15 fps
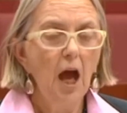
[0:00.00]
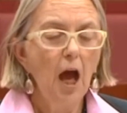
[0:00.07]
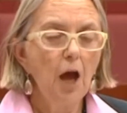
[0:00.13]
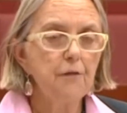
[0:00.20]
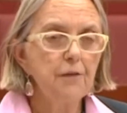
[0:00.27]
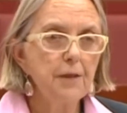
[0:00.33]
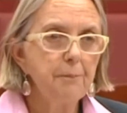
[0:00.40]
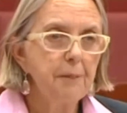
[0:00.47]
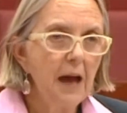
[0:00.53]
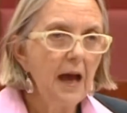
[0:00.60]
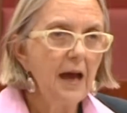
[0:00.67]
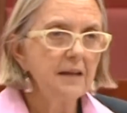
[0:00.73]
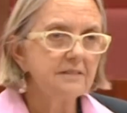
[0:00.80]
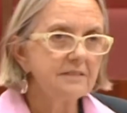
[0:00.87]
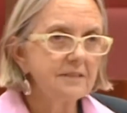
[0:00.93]
Over the
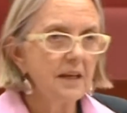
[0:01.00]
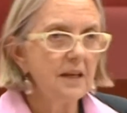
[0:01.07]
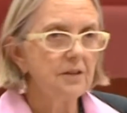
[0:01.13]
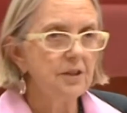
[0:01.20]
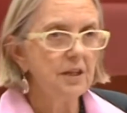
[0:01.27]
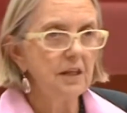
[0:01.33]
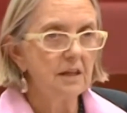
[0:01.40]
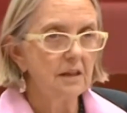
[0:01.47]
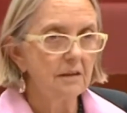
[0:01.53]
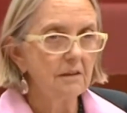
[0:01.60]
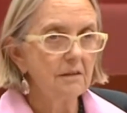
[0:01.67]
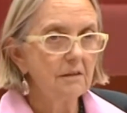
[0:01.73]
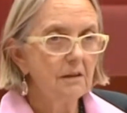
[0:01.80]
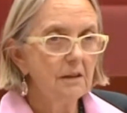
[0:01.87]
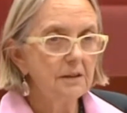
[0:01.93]
past 10
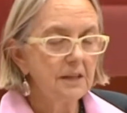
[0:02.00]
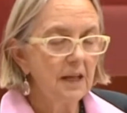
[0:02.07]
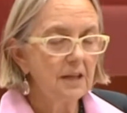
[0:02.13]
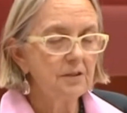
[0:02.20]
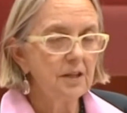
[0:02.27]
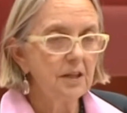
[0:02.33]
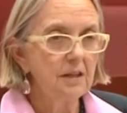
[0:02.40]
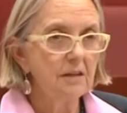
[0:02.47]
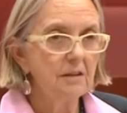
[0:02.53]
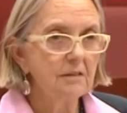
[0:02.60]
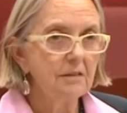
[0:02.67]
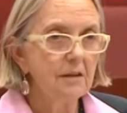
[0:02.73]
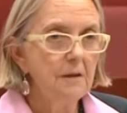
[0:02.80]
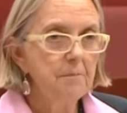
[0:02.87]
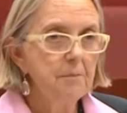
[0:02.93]

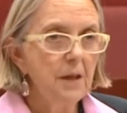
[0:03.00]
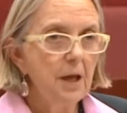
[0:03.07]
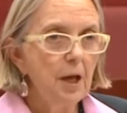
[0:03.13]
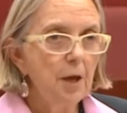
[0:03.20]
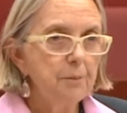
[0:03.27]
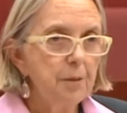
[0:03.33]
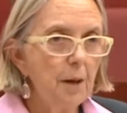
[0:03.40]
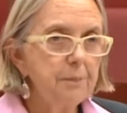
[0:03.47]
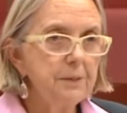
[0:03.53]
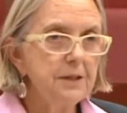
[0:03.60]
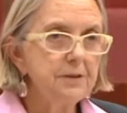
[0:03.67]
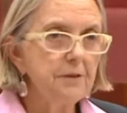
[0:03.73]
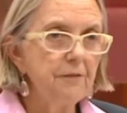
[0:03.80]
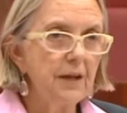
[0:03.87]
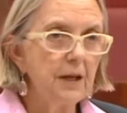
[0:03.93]
years, property
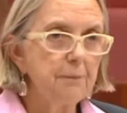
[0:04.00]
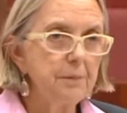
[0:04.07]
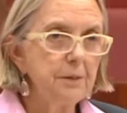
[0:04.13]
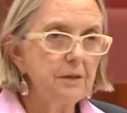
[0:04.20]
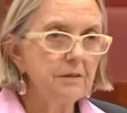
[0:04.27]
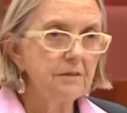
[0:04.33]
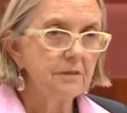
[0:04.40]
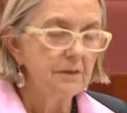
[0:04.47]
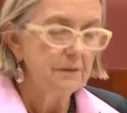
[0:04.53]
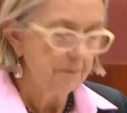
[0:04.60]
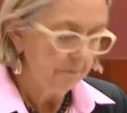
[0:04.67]
developers,